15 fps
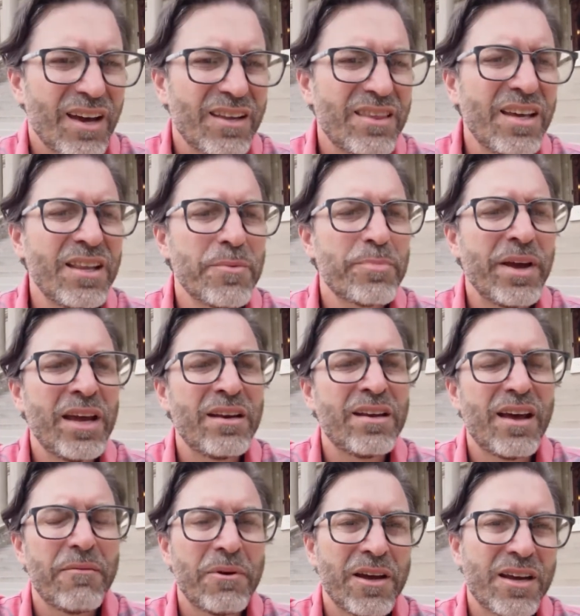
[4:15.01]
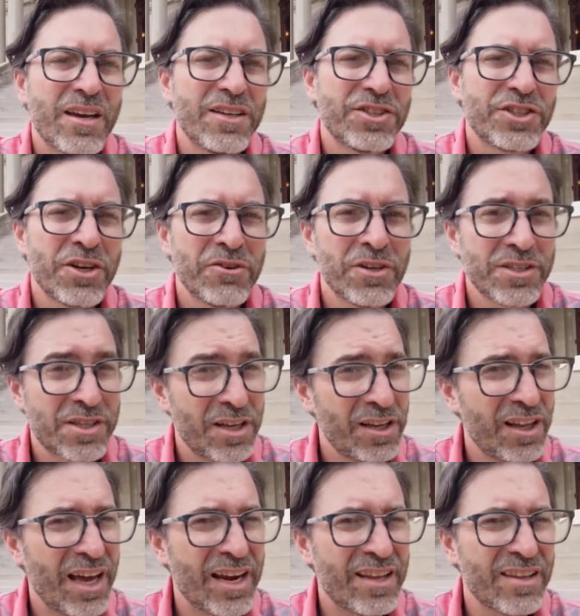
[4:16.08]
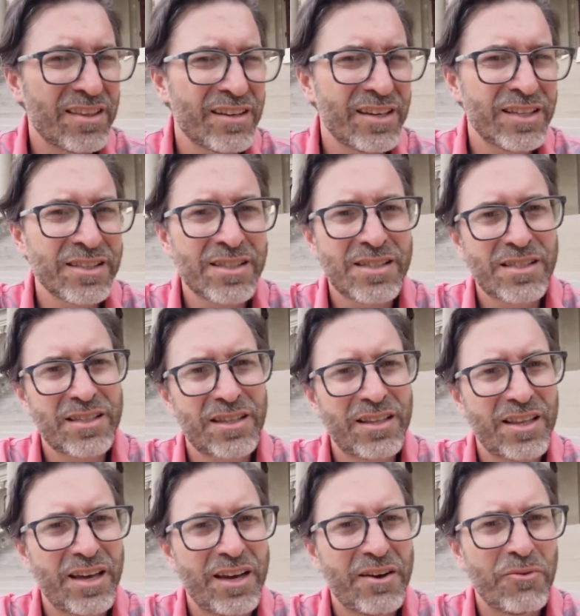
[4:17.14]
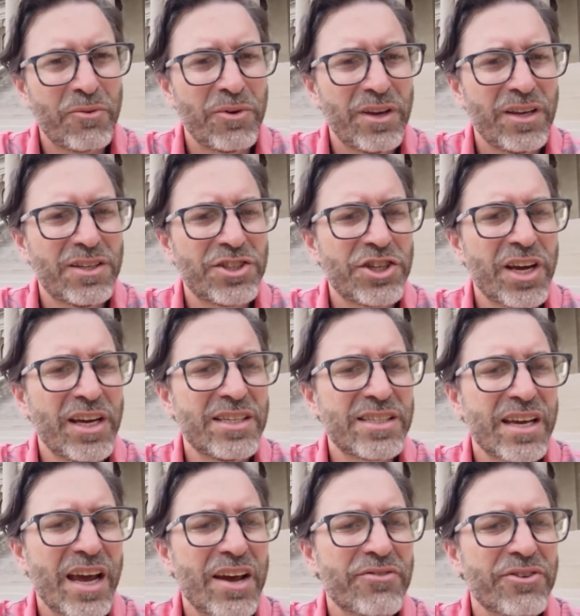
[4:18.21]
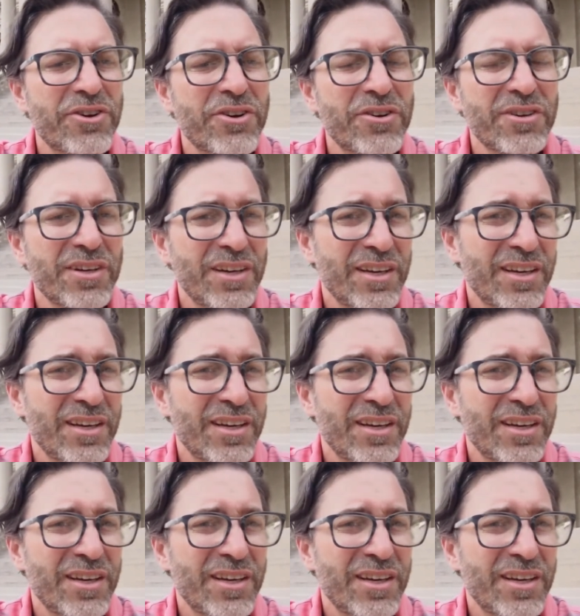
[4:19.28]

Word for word: I think the pandemic has shown us that a lot of the things that we chase after